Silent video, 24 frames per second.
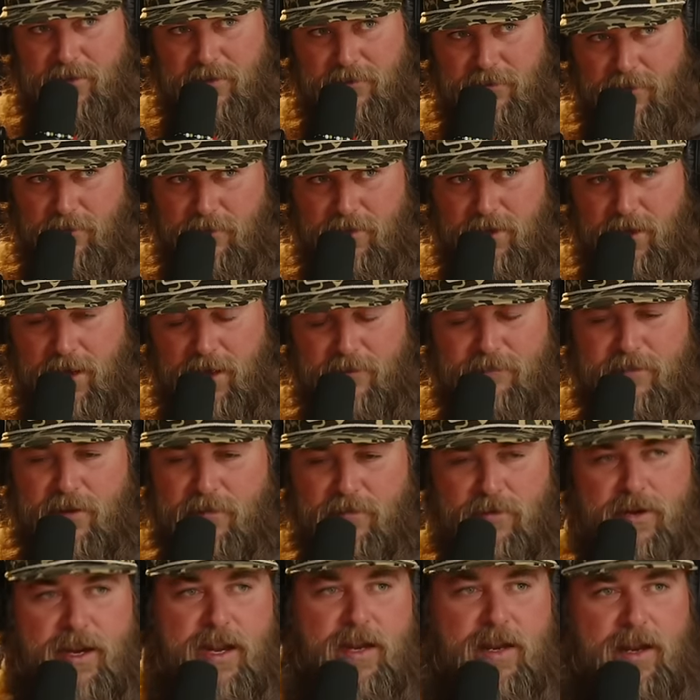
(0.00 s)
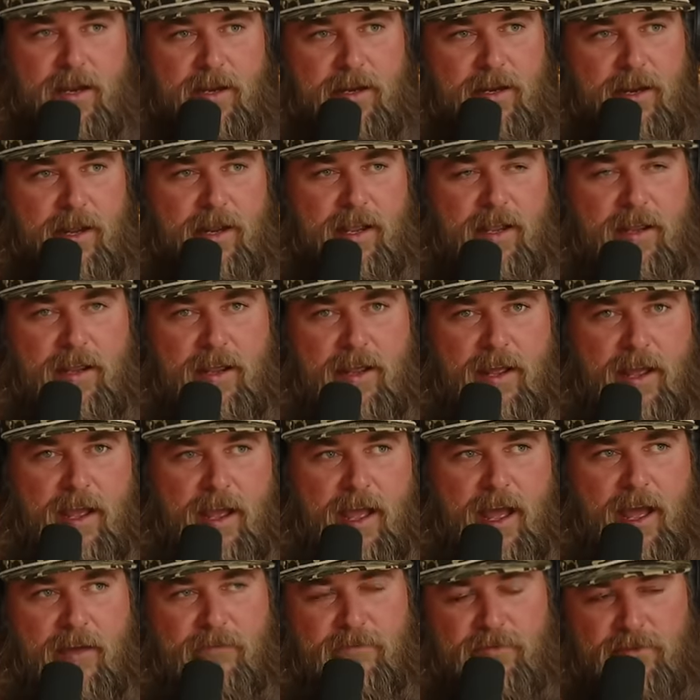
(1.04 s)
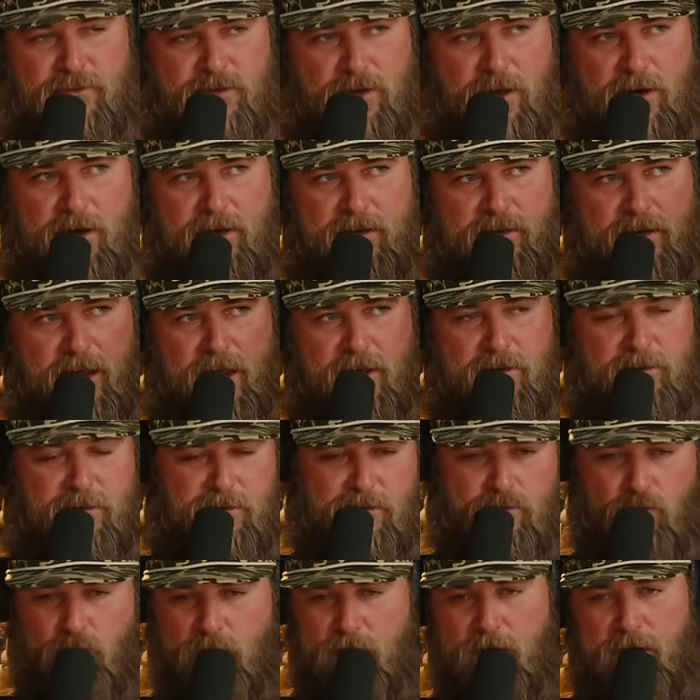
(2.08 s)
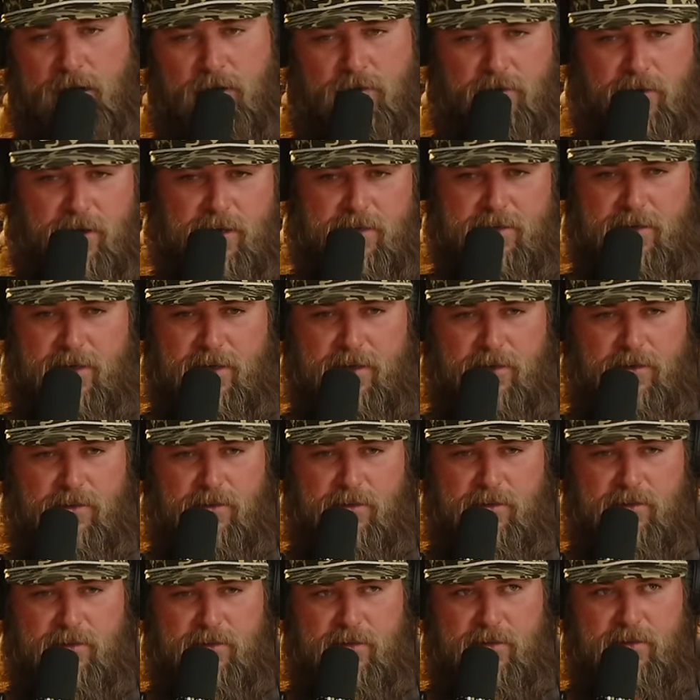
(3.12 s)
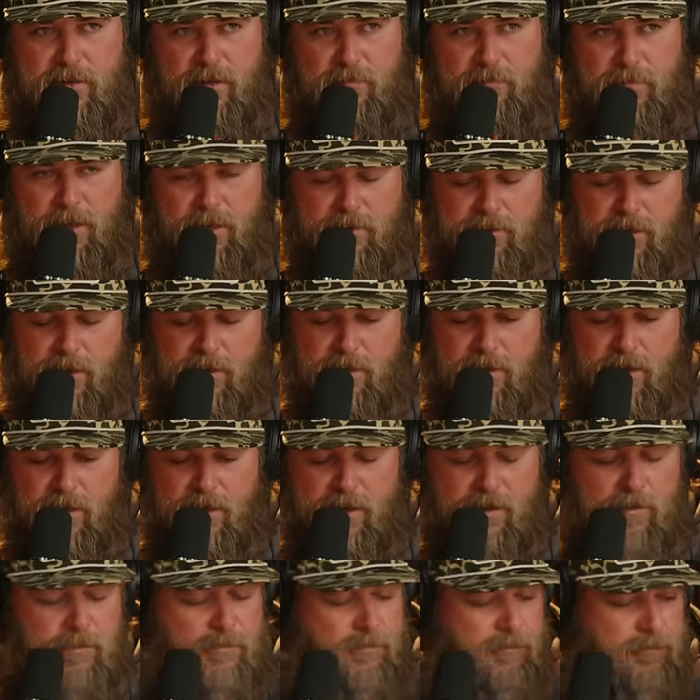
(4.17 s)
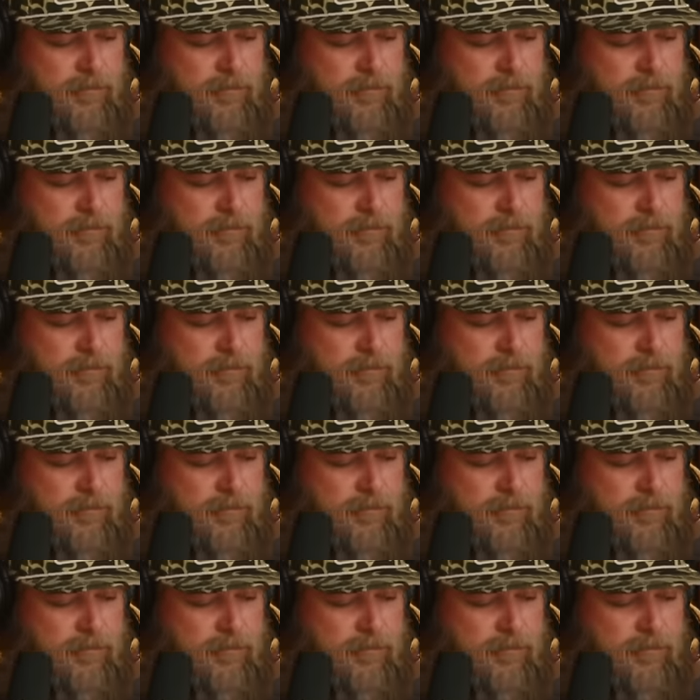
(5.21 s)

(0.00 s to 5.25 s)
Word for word: I've always I've never needed it. Like it, I've shot it down to 20 degrees here since I built that thing.